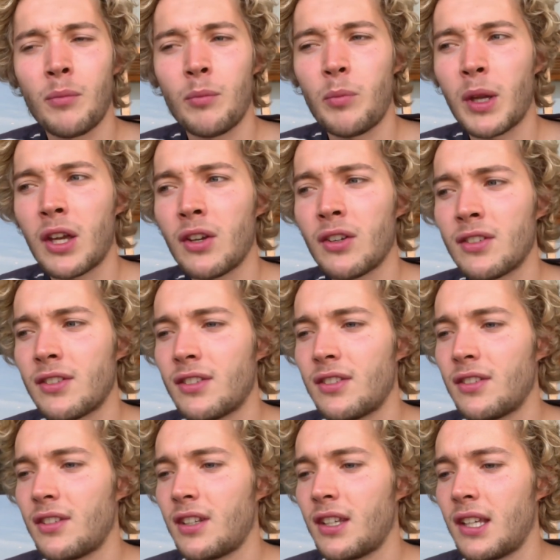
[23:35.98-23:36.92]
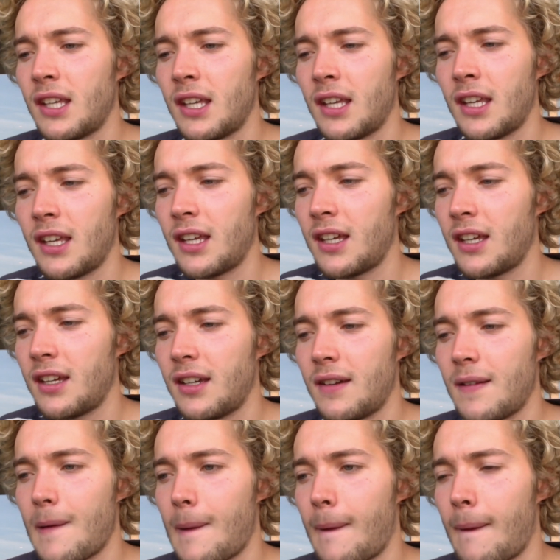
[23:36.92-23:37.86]
Because
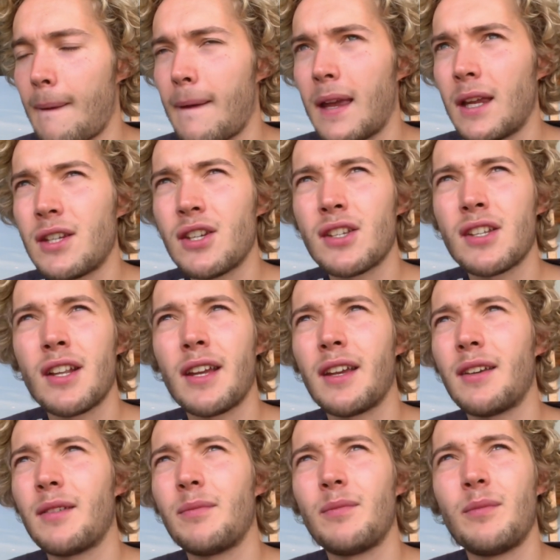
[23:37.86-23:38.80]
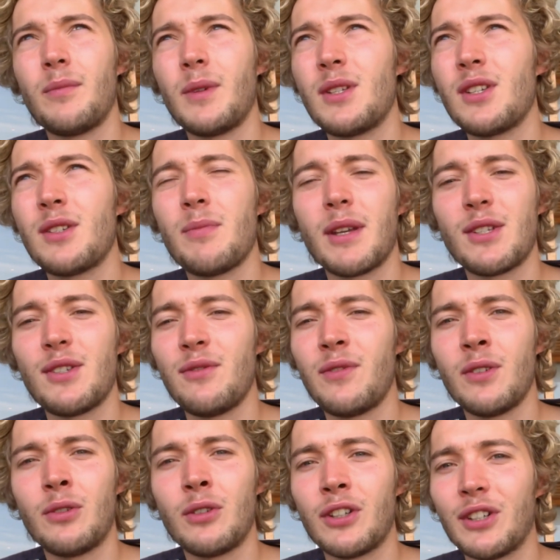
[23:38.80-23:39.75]
it just makes you
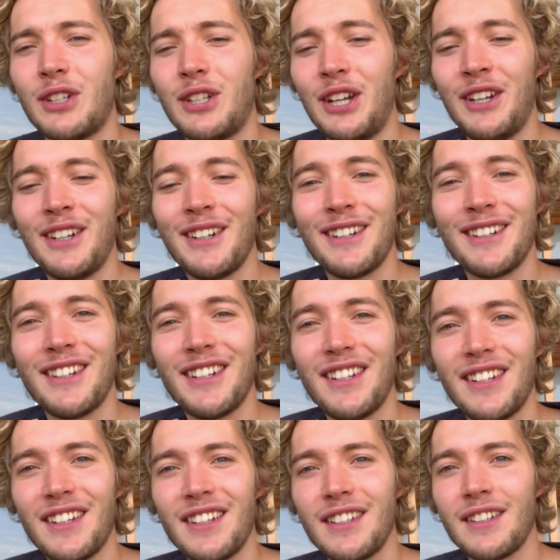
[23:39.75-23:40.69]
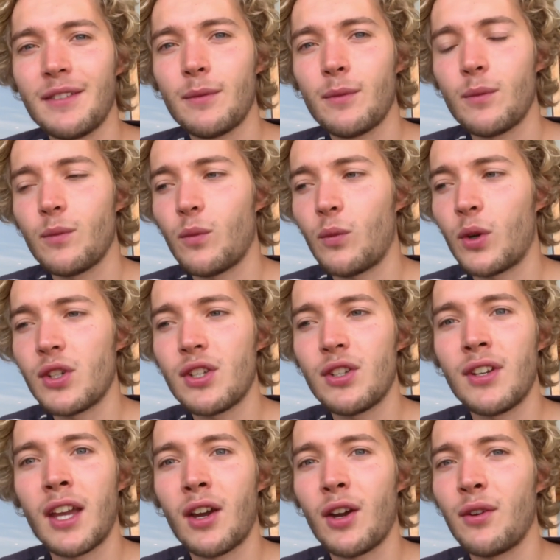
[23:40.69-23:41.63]
feel good. Once
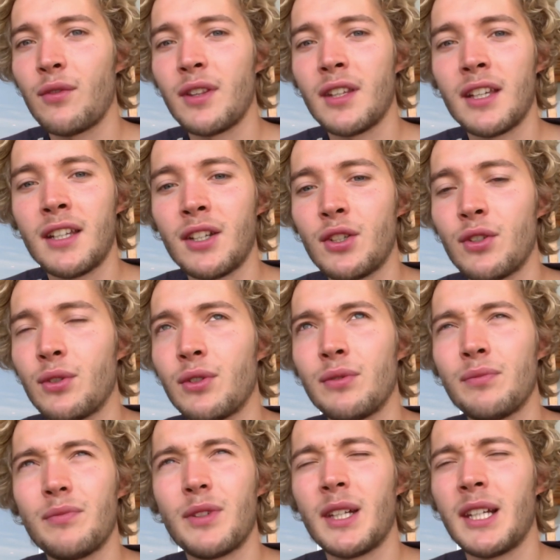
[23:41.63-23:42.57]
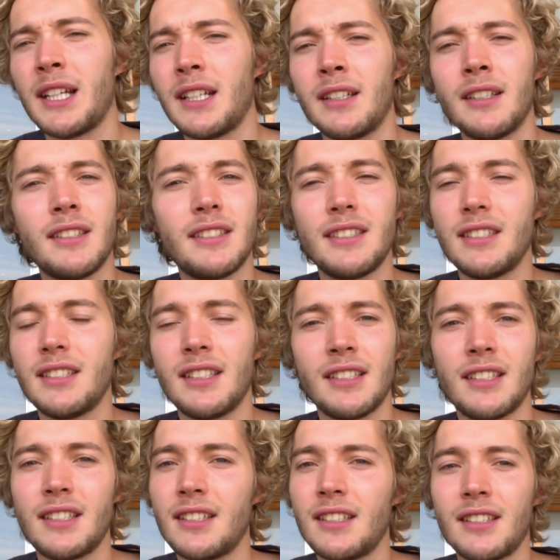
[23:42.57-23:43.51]
you get over the initial thing,
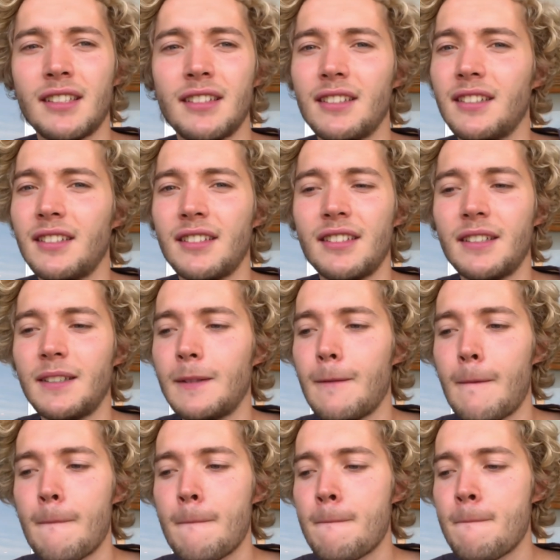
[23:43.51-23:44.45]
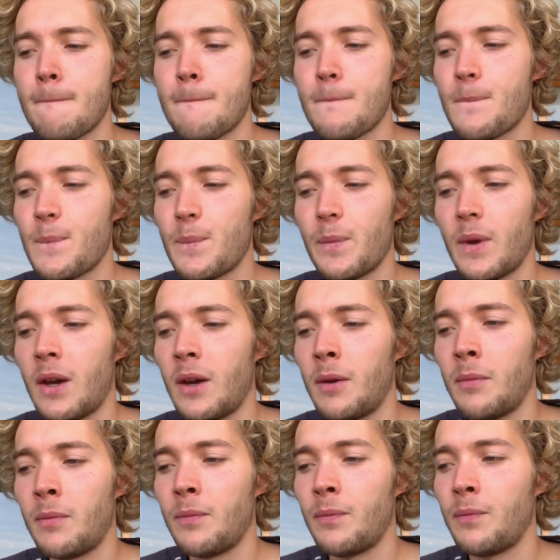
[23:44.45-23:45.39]
it's
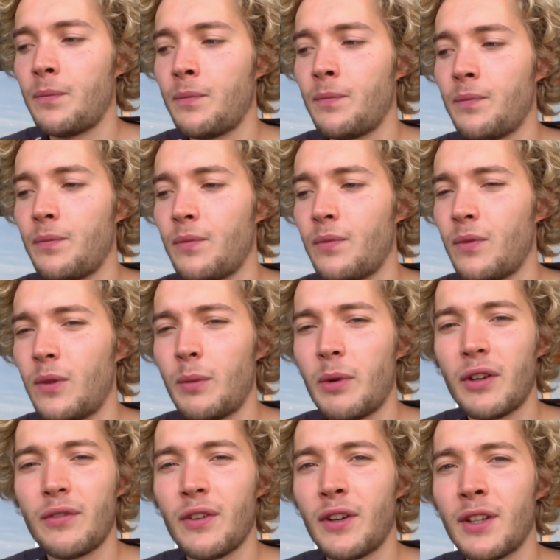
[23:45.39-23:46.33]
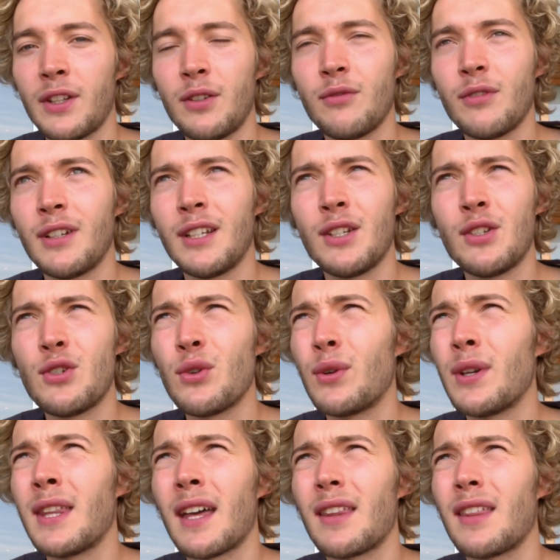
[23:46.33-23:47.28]
you might find that you really
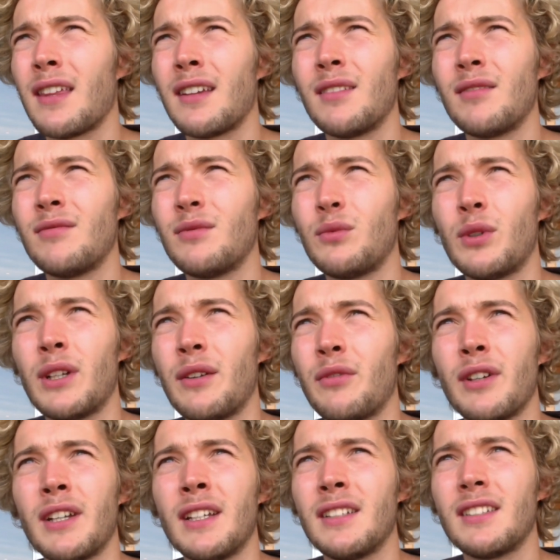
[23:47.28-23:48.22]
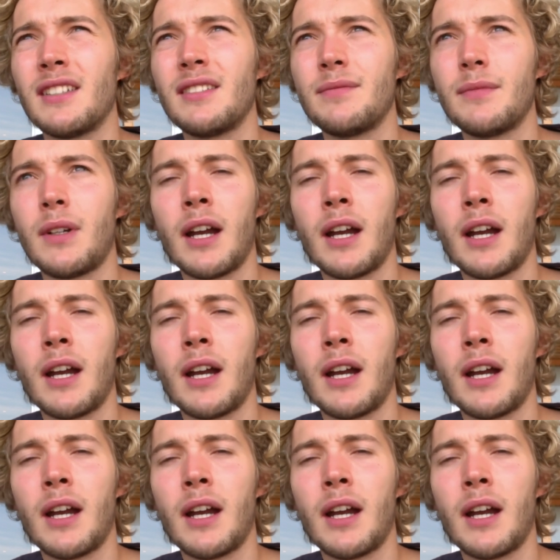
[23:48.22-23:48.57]
enjoy that thing, whatever it is.